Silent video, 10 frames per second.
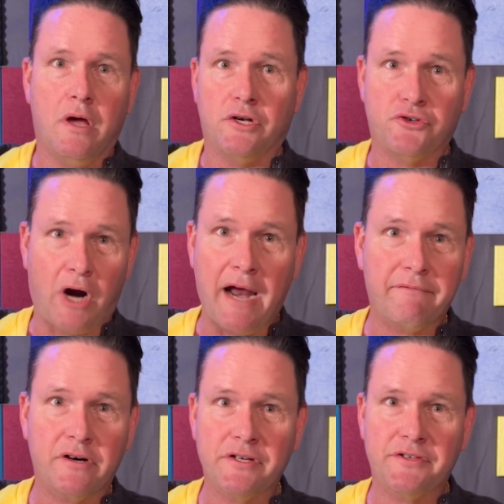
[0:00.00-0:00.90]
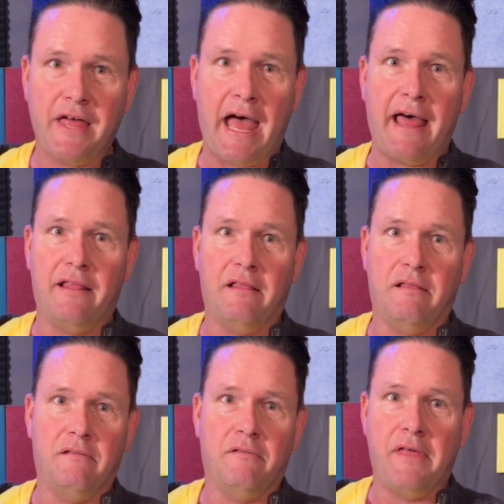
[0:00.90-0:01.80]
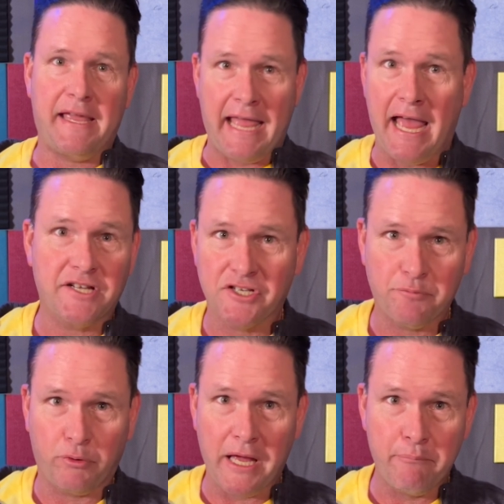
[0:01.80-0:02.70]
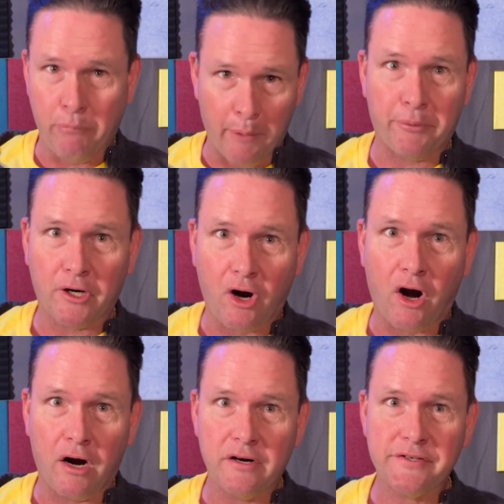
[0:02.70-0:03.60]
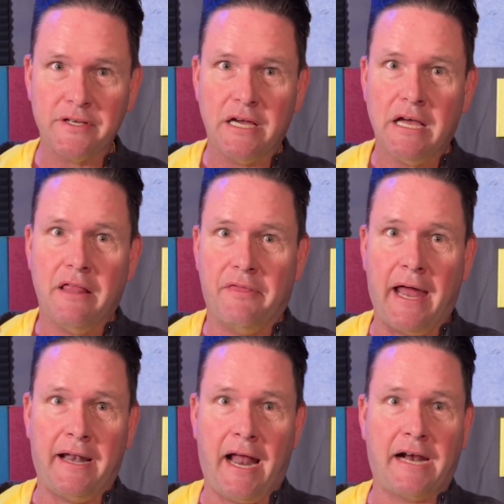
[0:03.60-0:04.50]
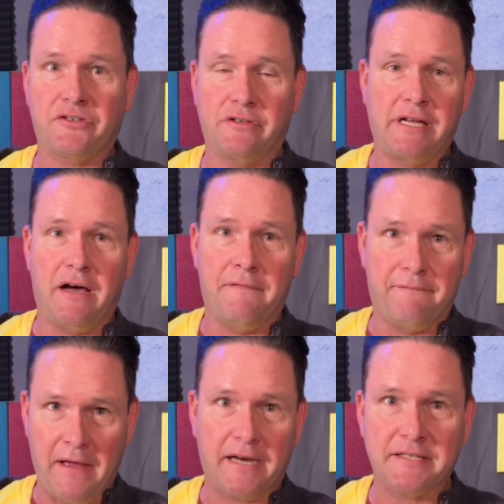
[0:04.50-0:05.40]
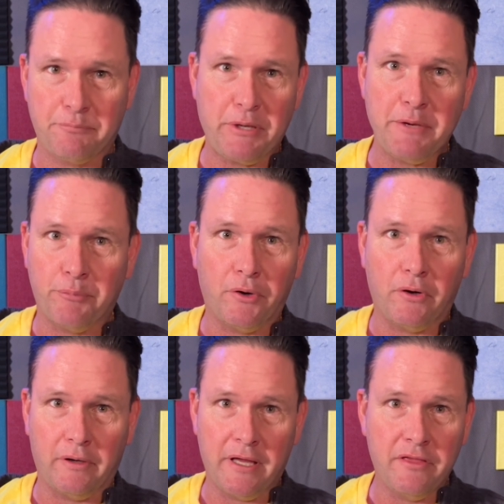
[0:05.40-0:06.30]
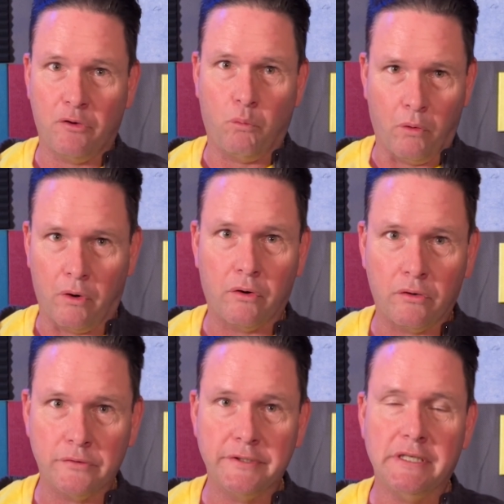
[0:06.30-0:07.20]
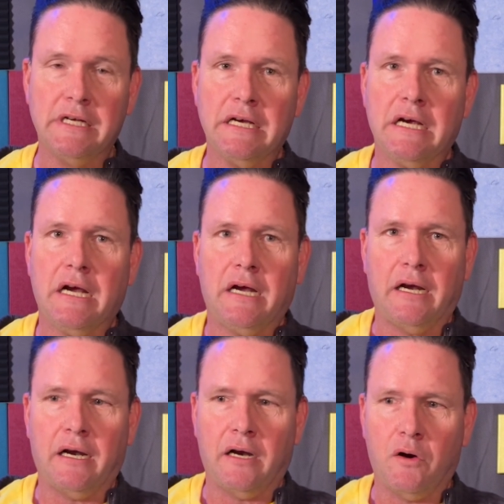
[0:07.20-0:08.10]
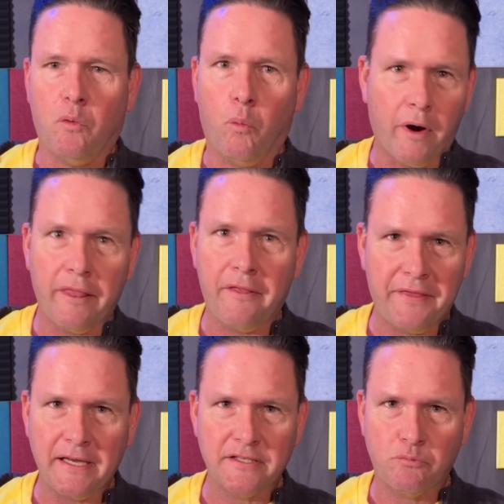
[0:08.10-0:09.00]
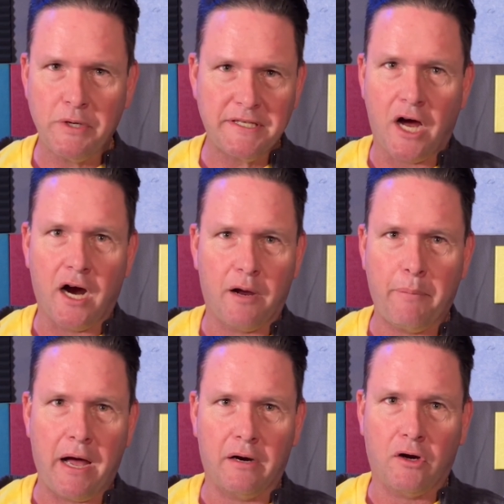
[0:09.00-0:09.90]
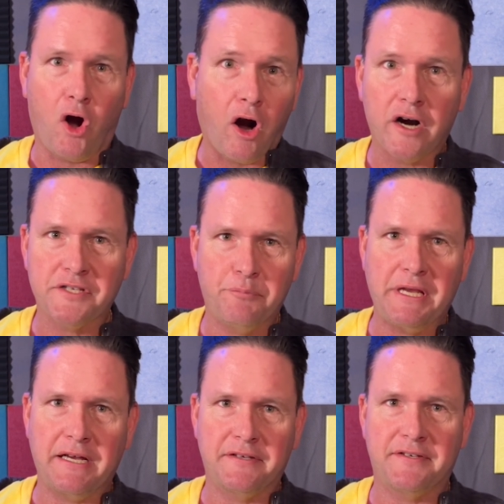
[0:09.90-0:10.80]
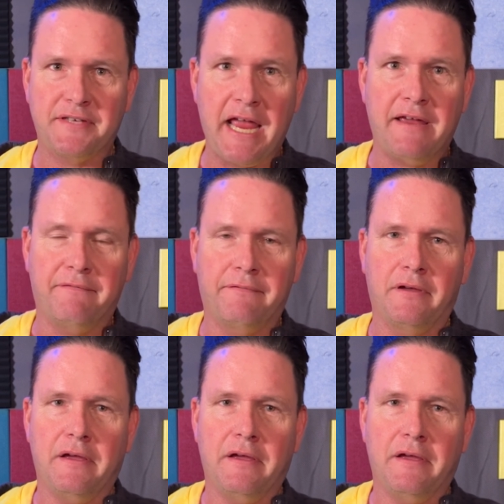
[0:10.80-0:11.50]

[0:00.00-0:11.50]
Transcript: drivers that they can't just play bumper cars, that it actually affects people in the world. One of the things we talk about cars being safe.